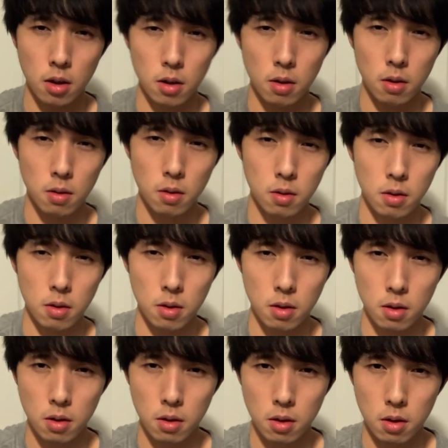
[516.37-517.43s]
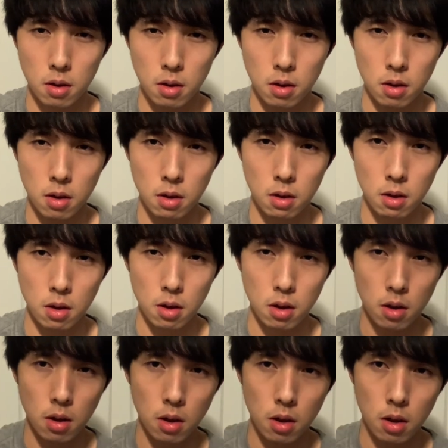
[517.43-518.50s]

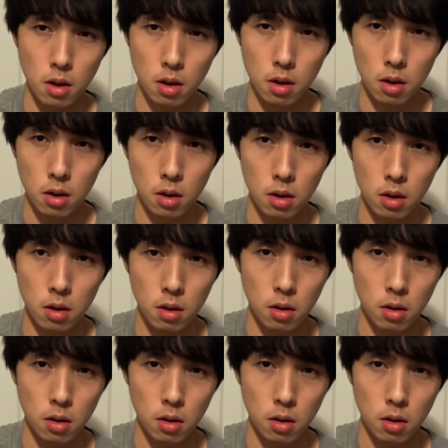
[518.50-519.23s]
(silence)